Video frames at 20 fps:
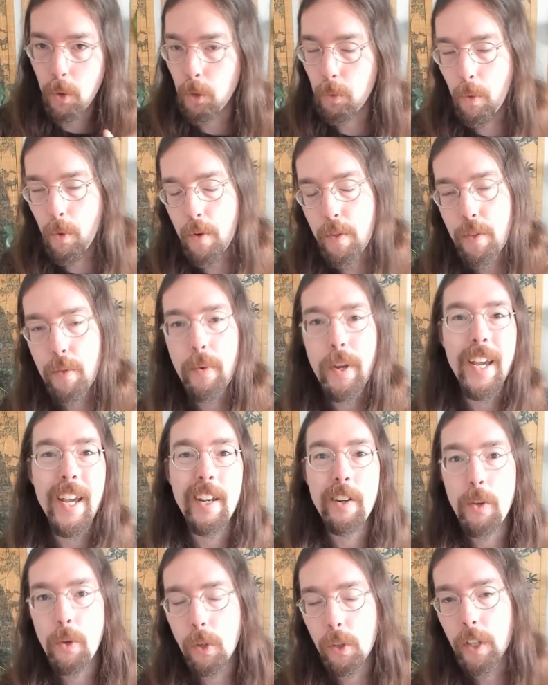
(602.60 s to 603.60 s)
War
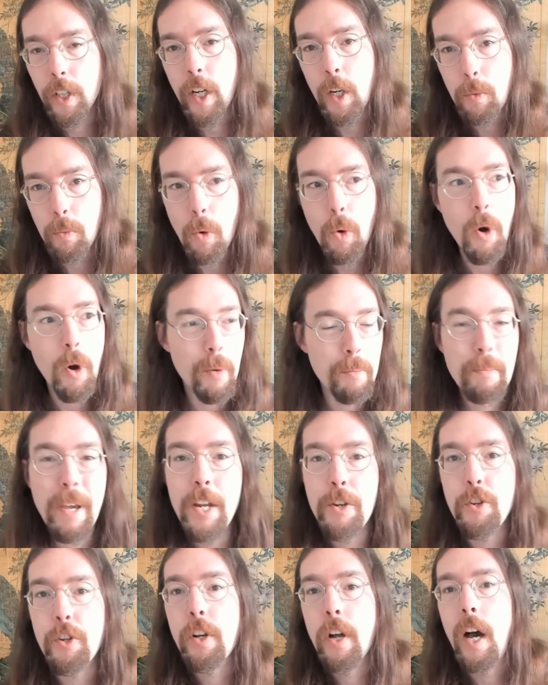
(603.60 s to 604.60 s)
III, nuclear war,
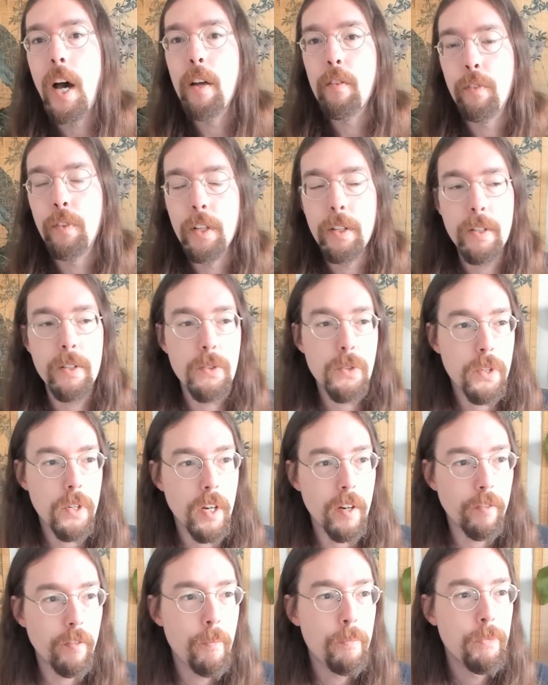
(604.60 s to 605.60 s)
major conflict and
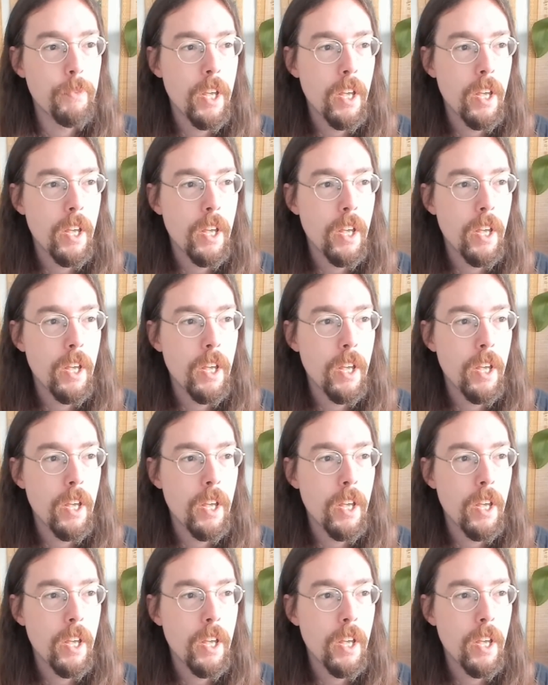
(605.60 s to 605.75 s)
stuff.